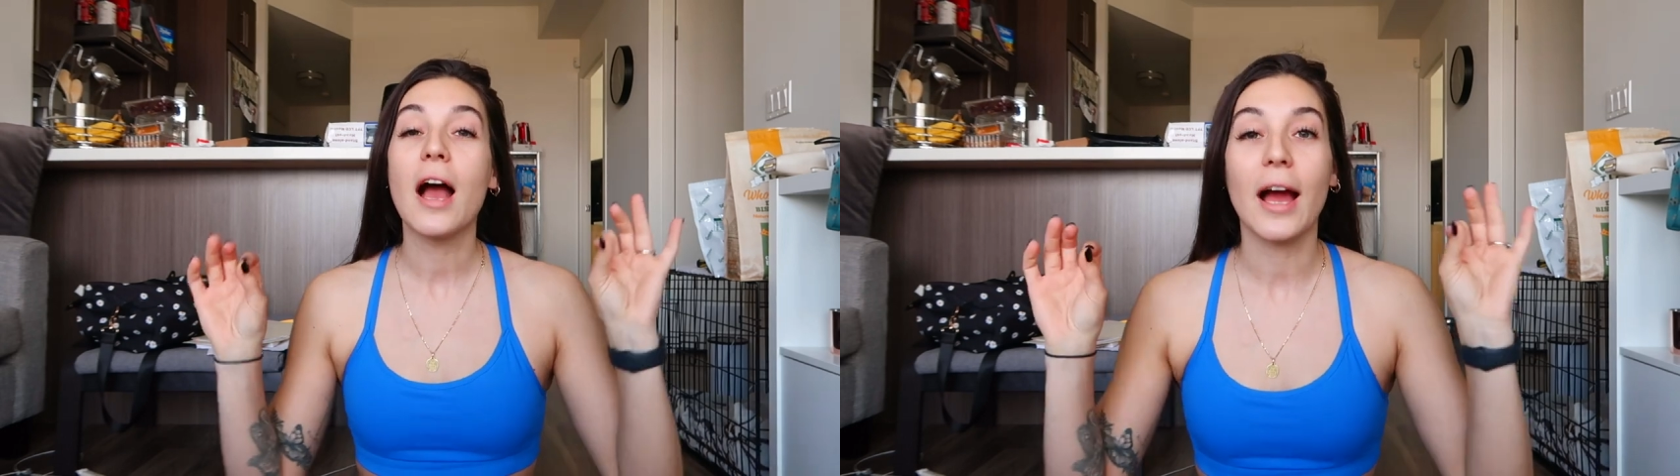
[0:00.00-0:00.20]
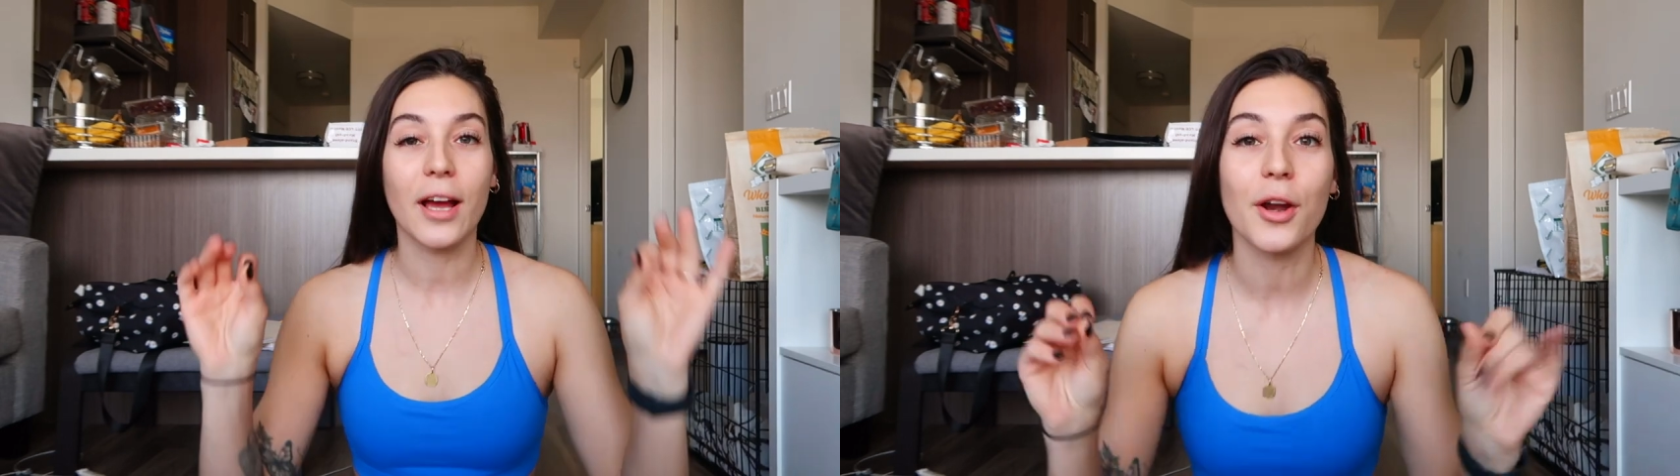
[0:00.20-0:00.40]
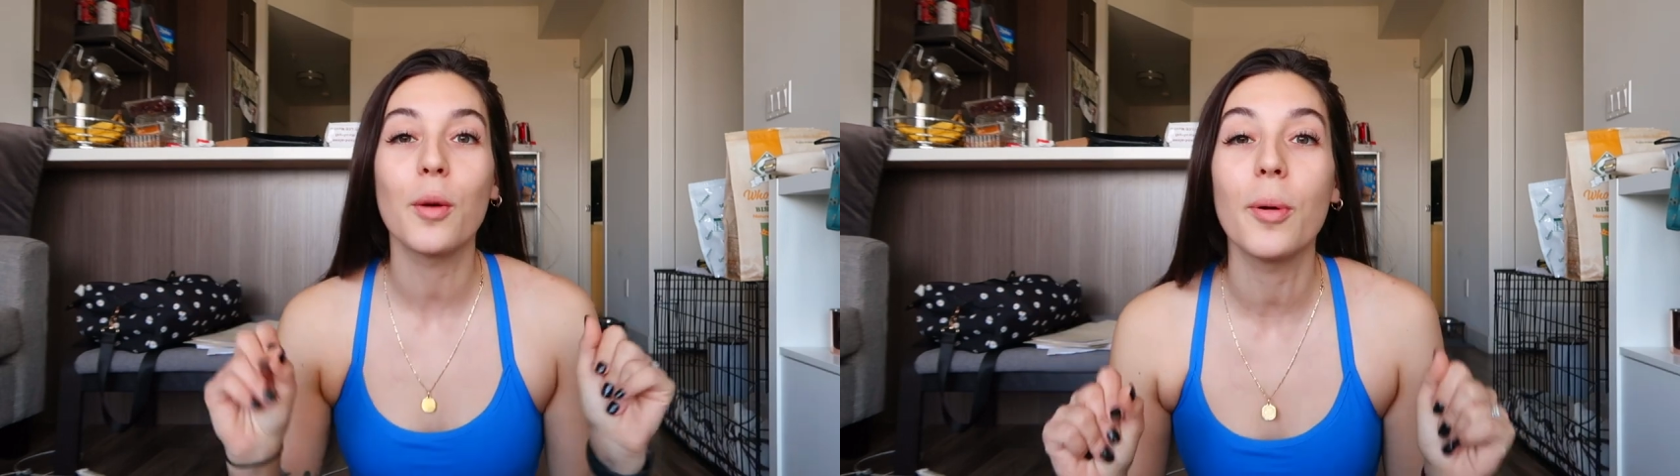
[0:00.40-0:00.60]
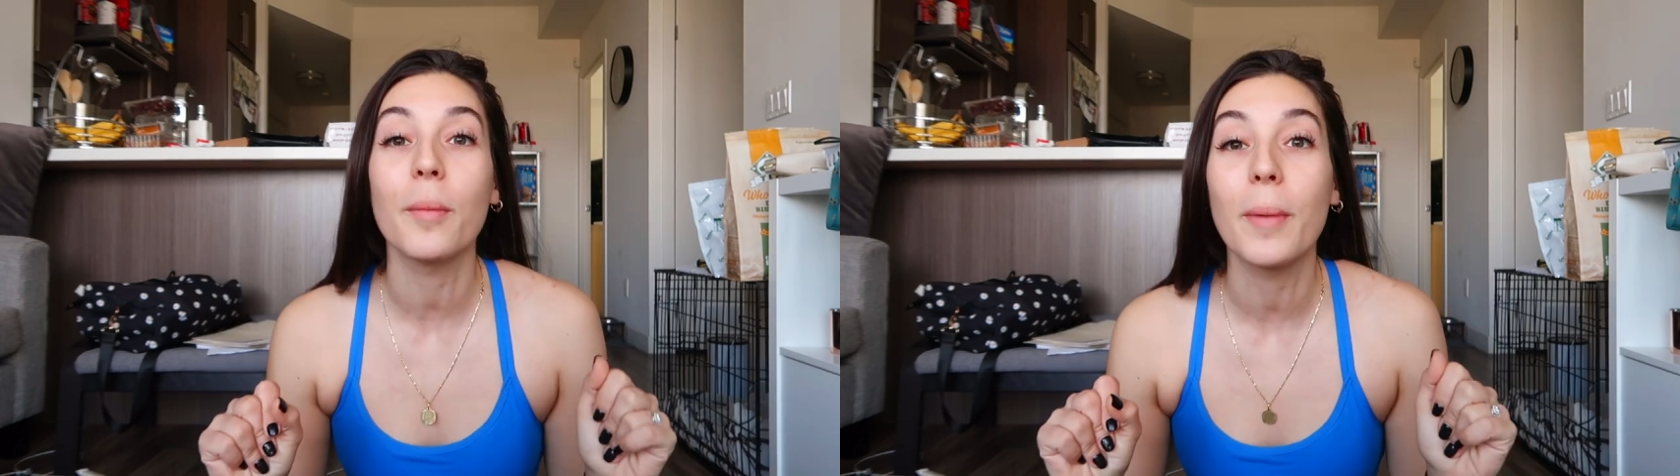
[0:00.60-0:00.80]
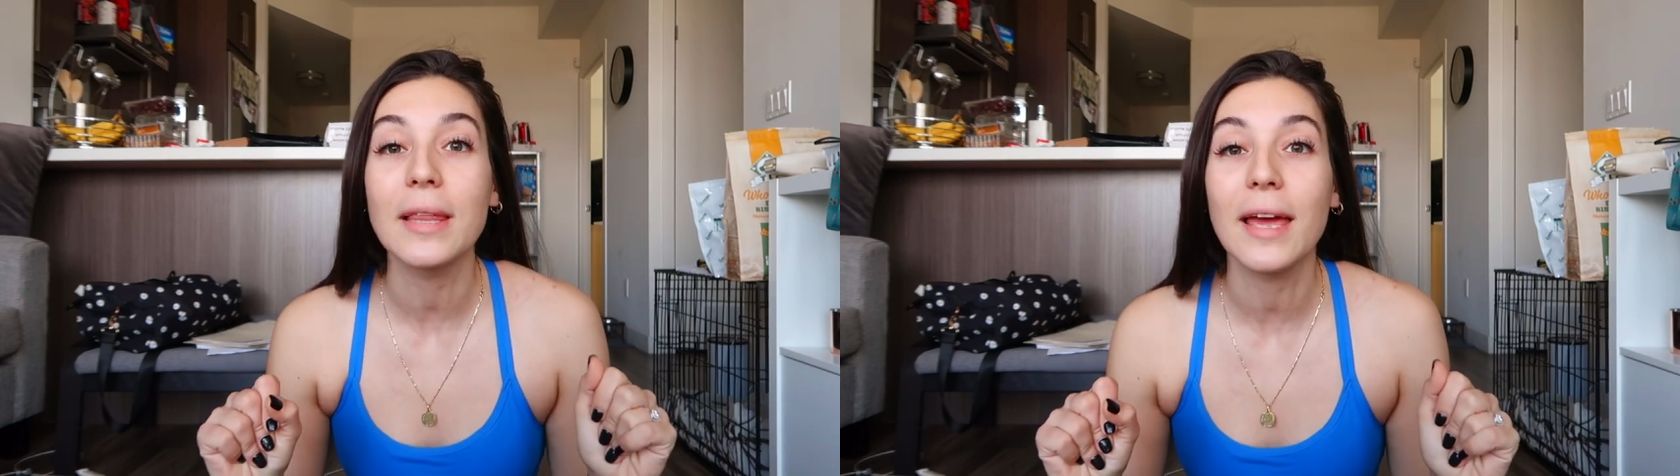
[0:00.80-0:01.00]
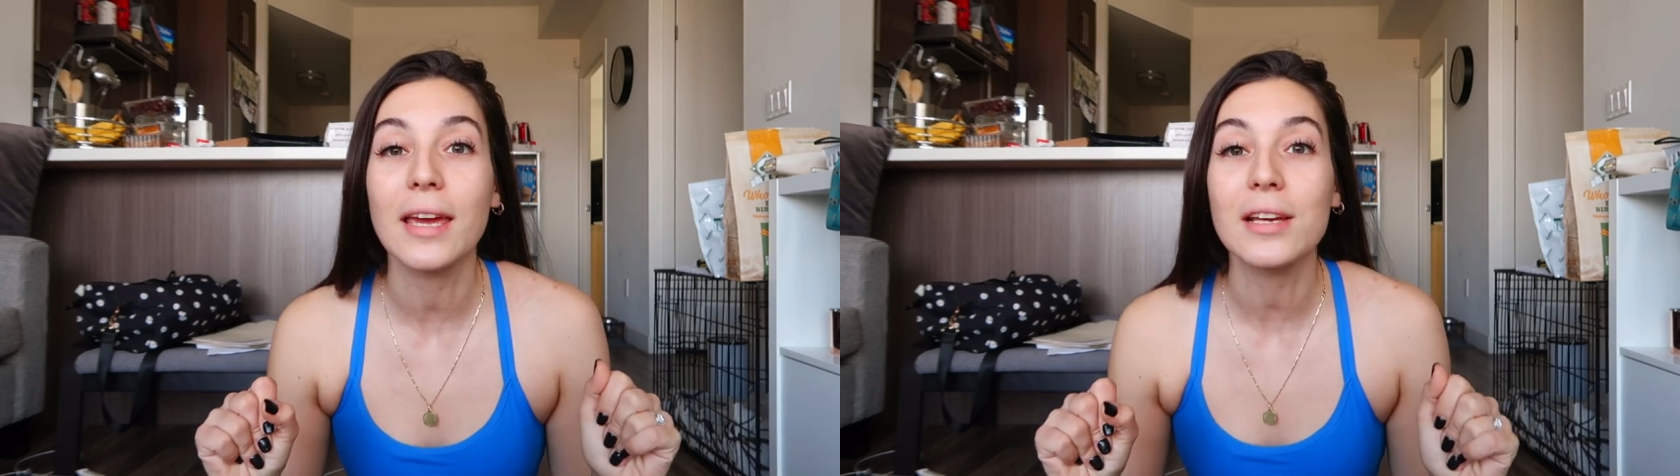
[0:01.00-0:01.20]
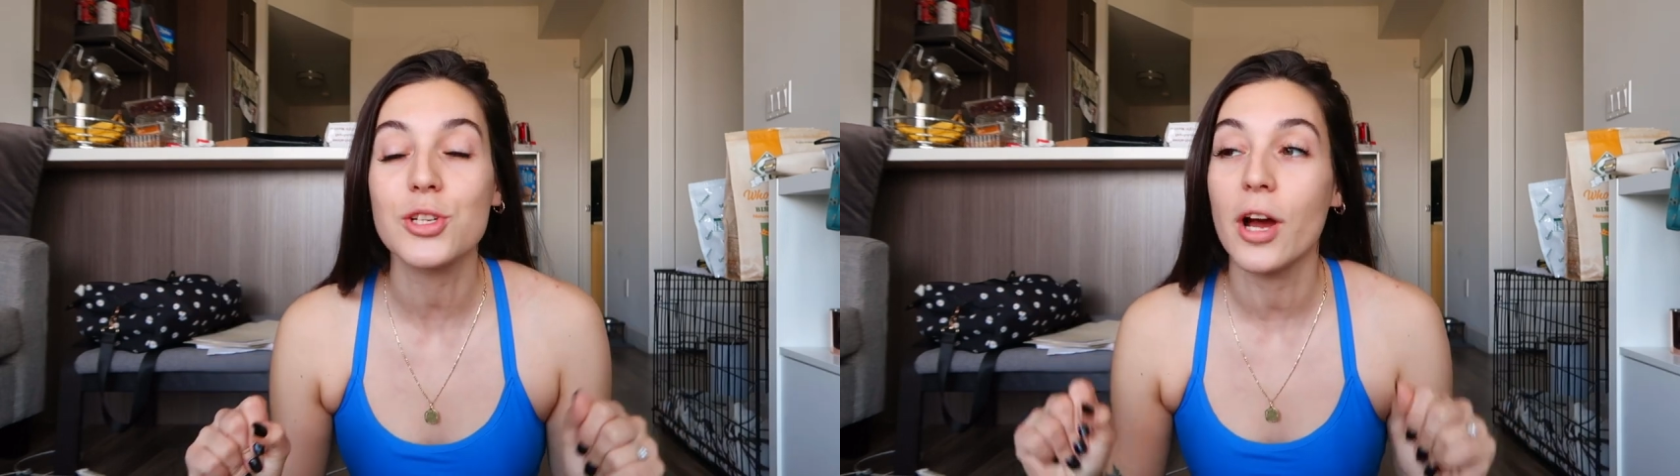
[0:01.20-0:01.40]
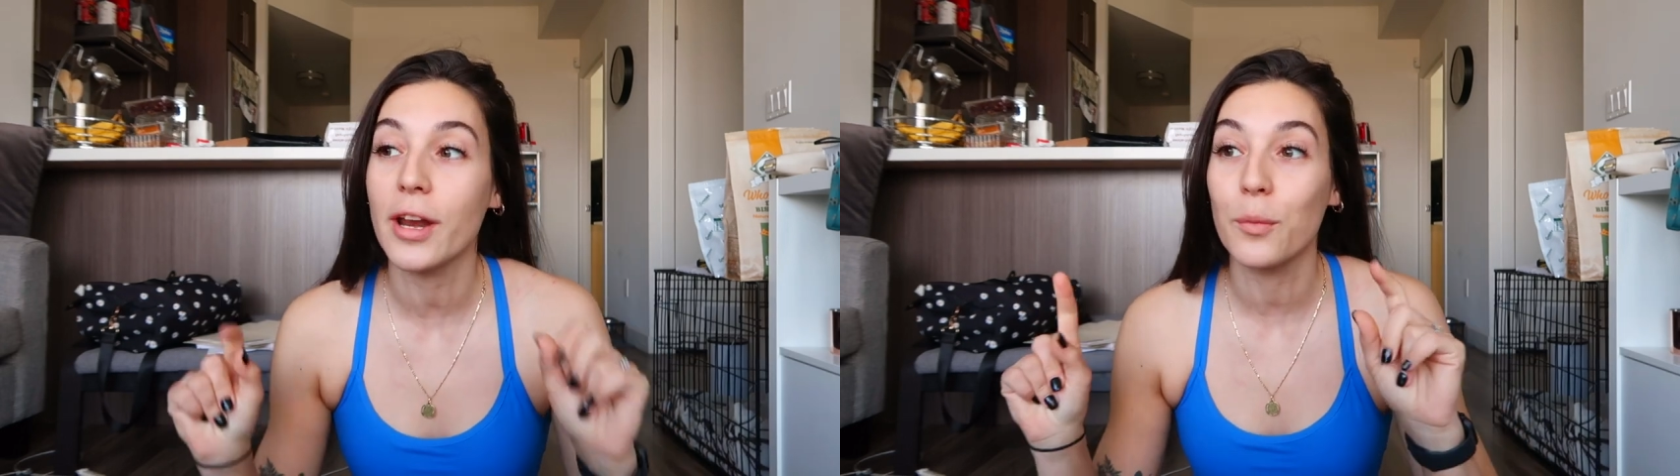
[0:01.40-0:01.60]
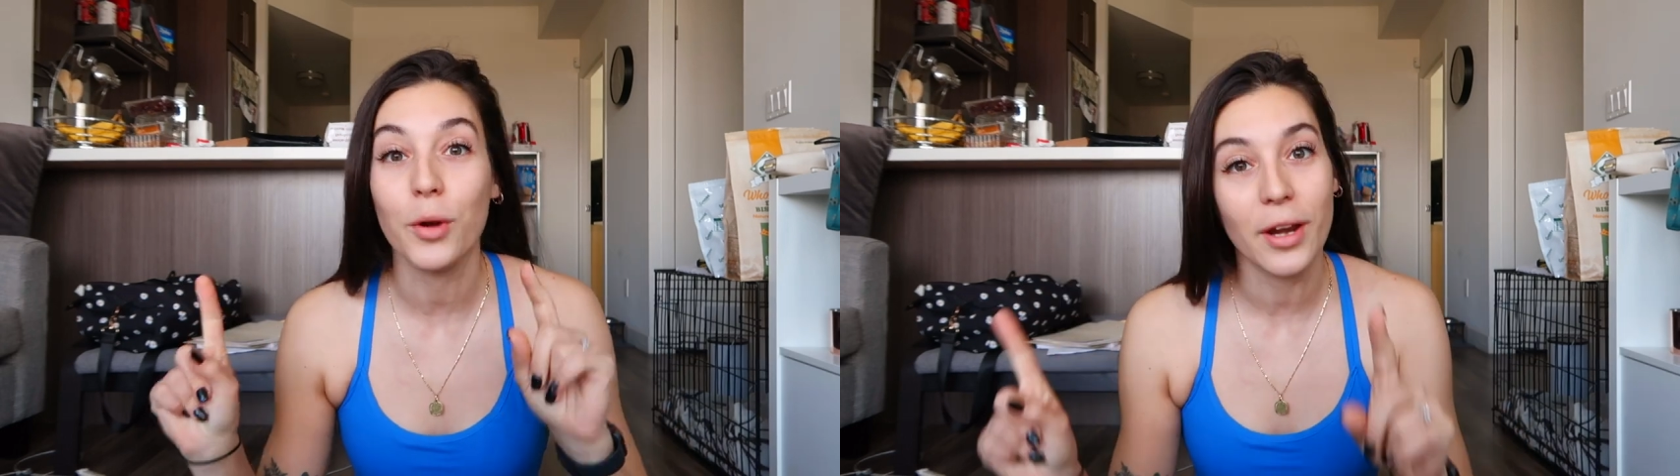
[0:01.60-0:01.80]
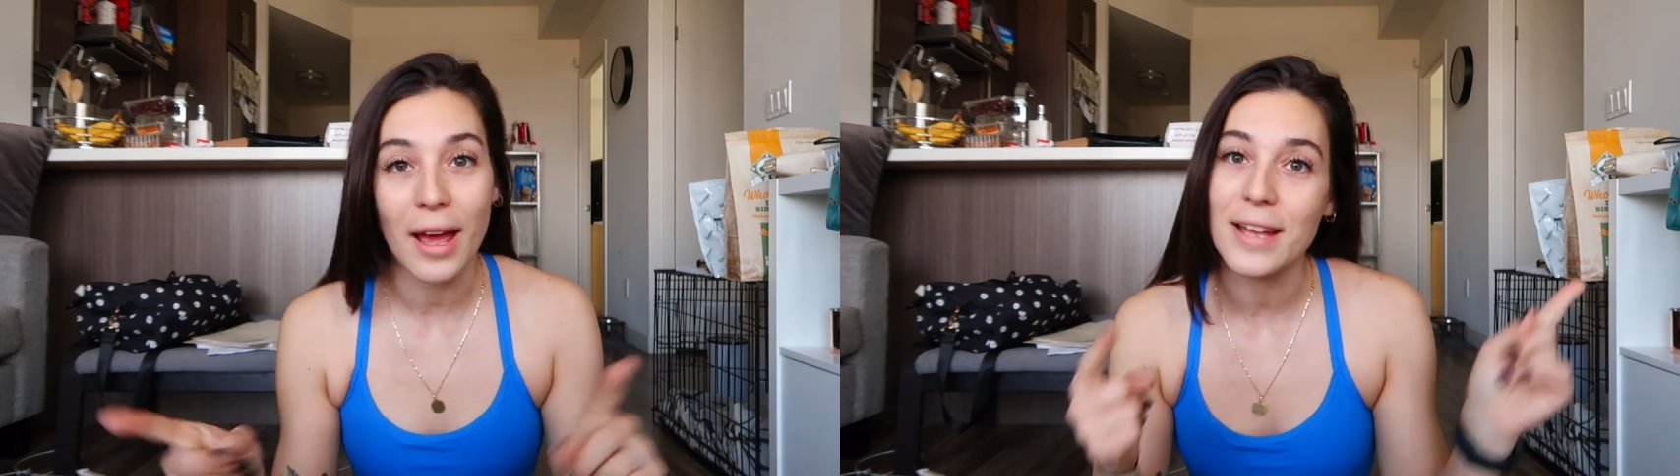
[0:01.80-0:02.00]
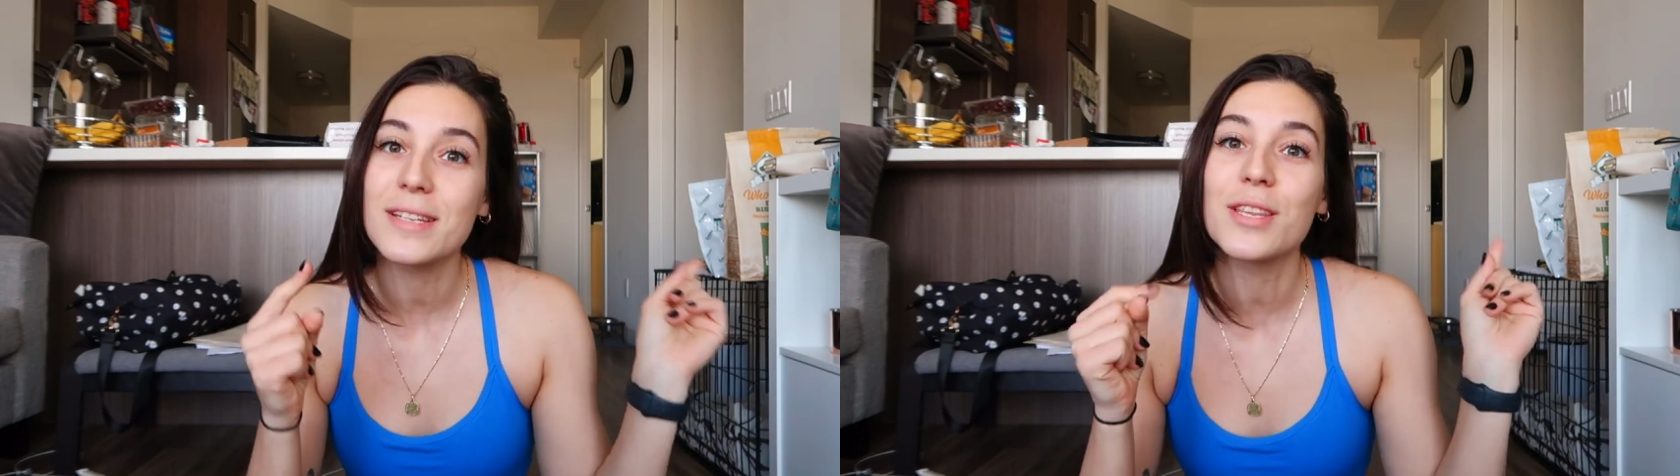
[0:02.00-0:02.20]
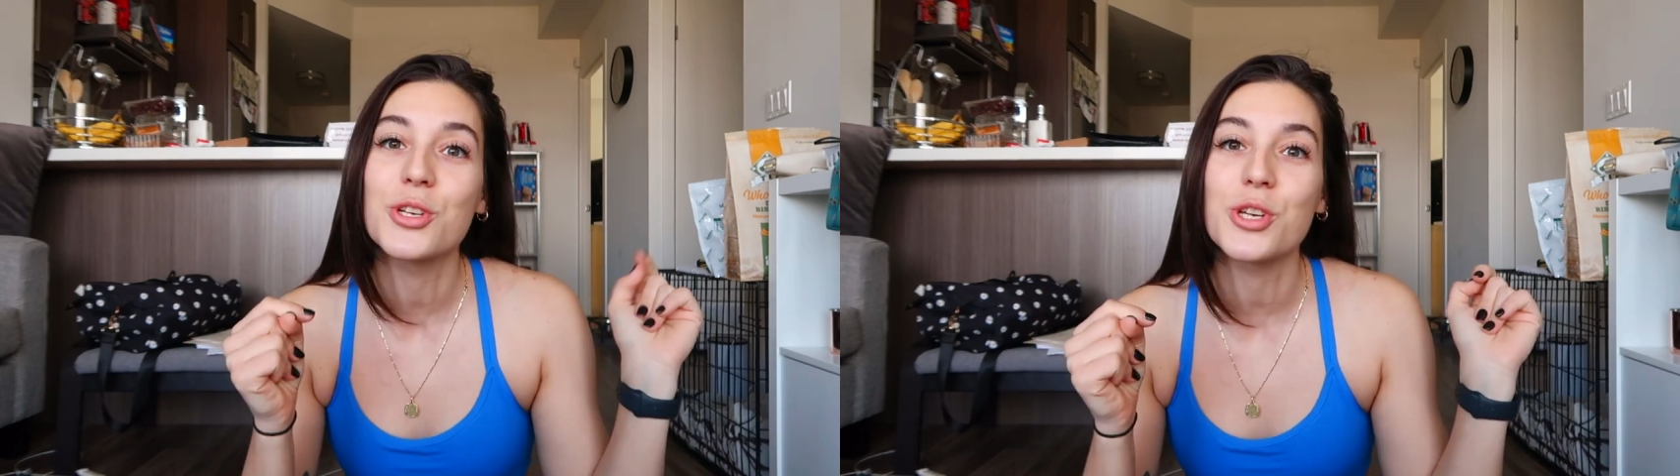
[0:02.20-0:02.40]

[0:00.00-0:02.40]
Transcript: I gotta go put my leggings on and we're gonna head to the